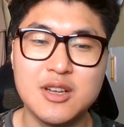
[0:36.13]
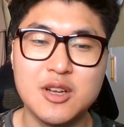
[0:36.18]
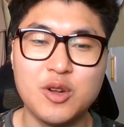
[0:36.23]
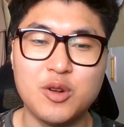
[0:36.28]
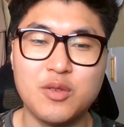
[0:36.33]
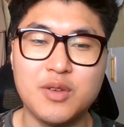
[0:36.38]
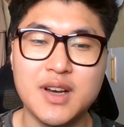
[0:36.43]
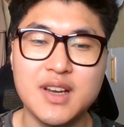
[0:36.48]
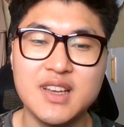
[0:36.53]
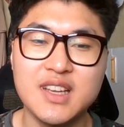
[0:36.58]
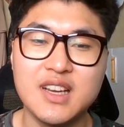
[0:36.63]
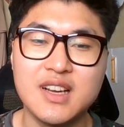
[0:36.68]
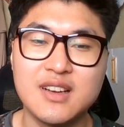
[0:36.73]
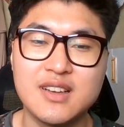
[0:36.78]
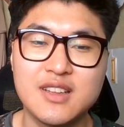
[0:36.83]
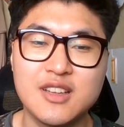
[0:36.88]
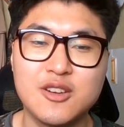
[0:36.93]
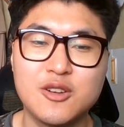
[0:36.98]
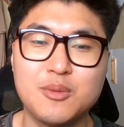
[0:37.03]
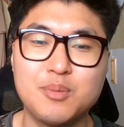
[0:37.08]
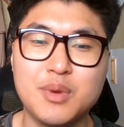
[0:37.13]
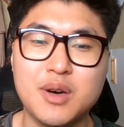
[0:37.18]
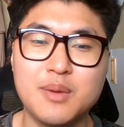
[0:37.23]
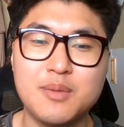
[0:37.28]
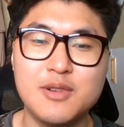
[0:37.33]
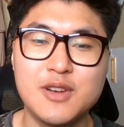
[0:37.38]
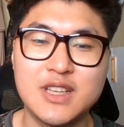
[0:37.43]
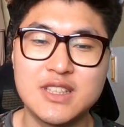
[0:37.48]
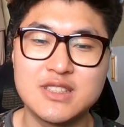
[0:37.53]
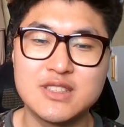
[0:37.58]
Why are there
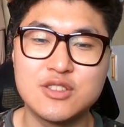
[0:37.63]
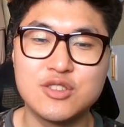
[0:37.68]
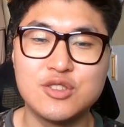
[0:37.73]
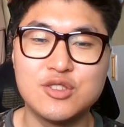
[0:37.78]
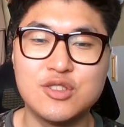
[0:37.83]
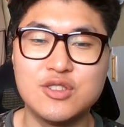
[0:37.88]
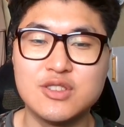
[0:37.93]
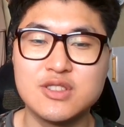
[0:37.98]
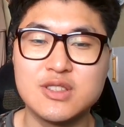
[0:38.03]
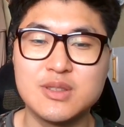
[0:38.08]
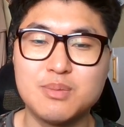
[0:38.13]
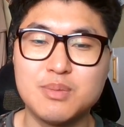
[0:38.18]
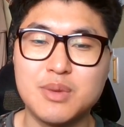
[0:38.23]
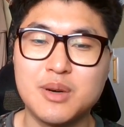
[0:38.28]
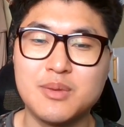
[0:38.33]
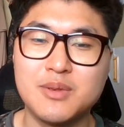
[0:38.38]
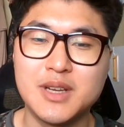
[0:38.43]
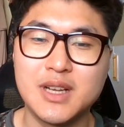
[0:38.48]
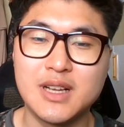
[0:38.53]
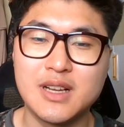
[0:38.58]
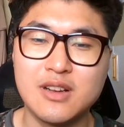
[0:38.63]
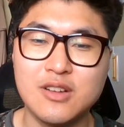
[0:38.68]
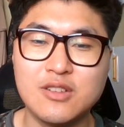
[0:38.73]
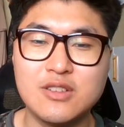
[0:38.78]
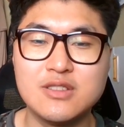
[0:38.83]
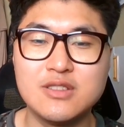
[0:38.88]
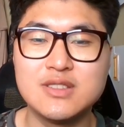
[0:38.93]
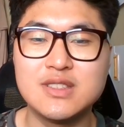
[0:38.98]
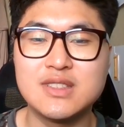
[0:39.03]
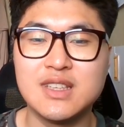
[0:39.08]
public schools, public
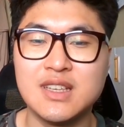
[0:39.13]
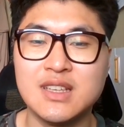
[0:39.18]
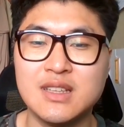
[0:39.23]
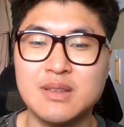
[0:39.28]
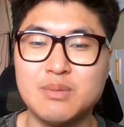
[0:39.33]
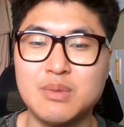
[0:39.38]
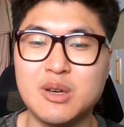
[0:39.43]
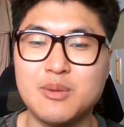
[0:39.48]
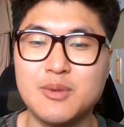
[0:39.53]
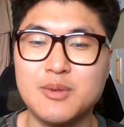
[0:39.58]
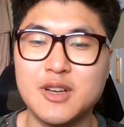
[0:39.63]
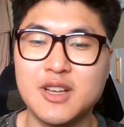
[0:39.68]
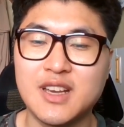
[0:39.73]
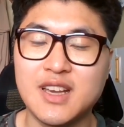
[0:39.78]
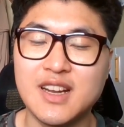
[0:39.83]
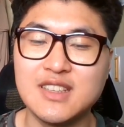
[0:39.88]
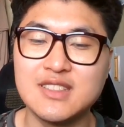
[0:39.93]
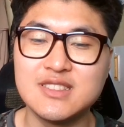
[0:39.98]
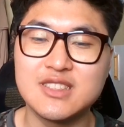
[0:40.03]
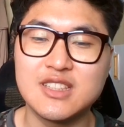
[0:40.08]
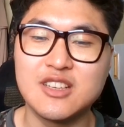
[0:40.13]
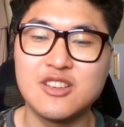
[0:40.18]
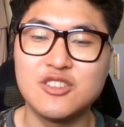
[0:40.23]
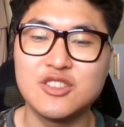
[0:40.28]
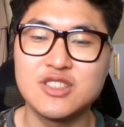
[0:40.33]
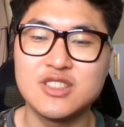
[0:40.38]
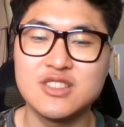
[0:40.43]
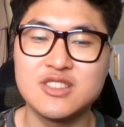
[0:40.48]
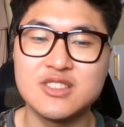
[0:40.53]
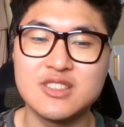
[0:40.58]
roads, and public healthcare
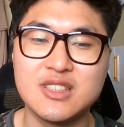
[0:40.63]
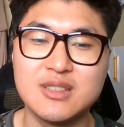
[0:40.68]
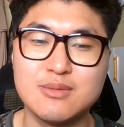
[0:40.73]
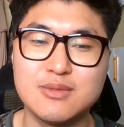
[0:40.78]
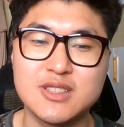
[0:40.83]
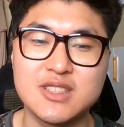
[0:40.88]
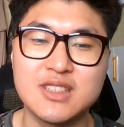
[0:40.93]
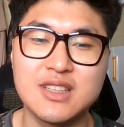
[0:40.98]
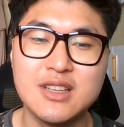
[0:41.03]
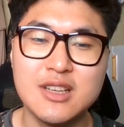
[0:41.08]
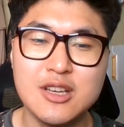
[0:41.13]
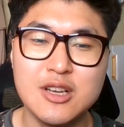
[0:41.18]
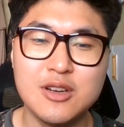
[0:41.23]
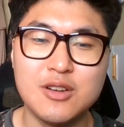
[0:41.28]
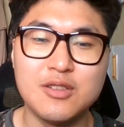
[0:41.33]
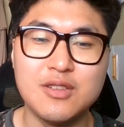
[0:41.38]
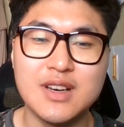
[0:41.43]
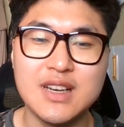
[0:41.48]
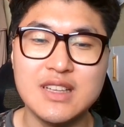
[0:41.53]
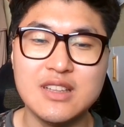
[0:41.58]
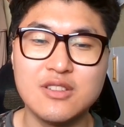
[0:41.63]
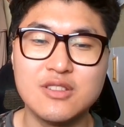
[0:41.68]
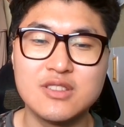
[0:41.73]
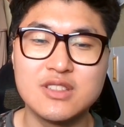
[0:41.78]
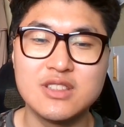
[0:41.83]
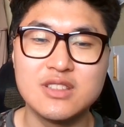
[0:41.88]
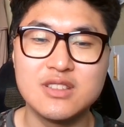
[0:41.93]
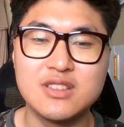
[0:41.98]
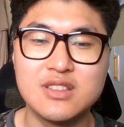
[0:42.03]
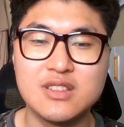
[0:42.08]
systems? Why
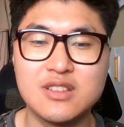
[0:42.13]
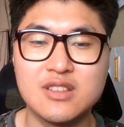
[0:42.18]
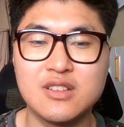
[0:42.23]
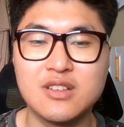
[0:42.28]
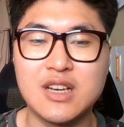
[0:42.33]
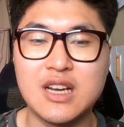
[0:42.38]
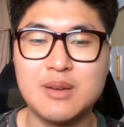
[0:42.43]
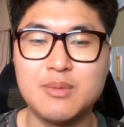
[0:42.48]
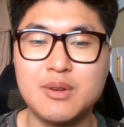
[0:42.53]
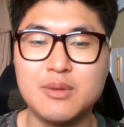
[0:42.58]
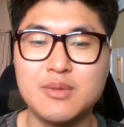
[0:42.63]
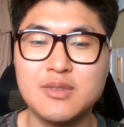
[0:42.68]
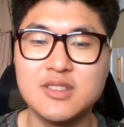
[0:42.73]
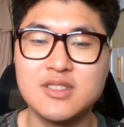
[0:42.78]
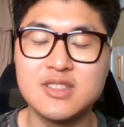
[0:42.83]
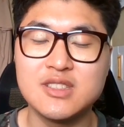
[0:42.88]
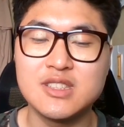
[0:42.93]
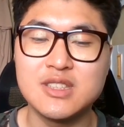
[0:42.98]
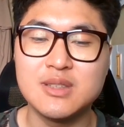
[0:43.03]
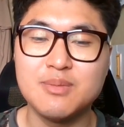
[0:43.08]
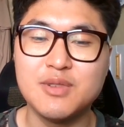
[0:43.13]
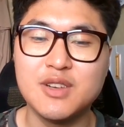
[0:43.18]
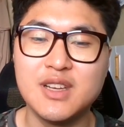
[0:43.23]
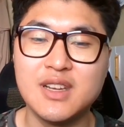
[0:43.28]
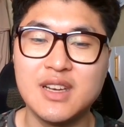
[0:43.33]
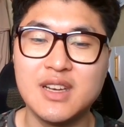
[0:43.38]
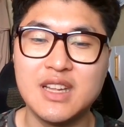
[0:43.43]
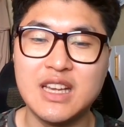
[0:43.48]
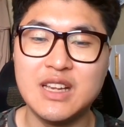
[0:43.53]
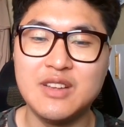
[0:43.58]
doesn't the government simply
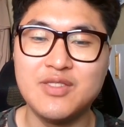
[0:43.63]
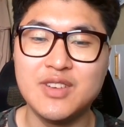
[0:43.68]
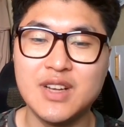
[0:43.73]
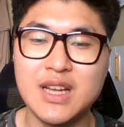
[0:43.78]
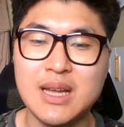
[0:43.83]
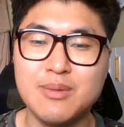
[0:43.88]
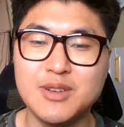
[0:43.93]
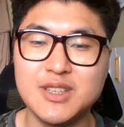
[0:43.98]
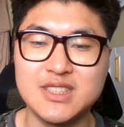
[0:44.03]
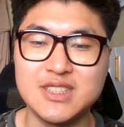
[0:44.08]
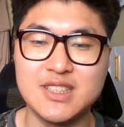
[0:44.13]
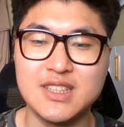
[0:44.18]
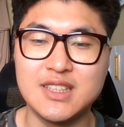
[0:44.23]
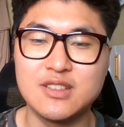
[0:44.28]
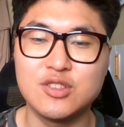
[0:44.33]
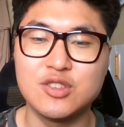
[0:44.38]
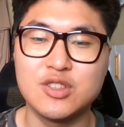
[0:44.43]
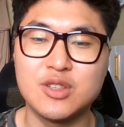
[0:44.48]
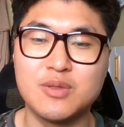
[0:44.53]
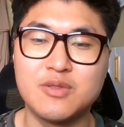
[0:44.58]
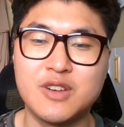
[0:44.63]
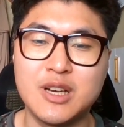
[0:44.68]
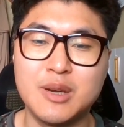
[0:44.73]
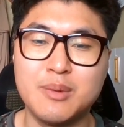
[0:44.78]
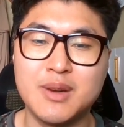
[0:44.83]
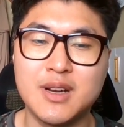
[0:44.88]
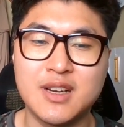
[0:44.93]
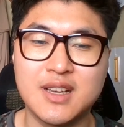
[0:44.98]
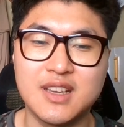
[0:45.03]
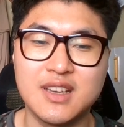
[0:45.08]
leave everything to the free
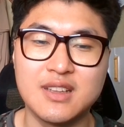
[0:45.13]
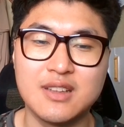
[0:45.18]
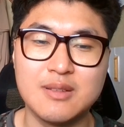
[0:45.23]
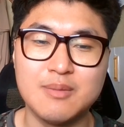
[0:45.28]
market?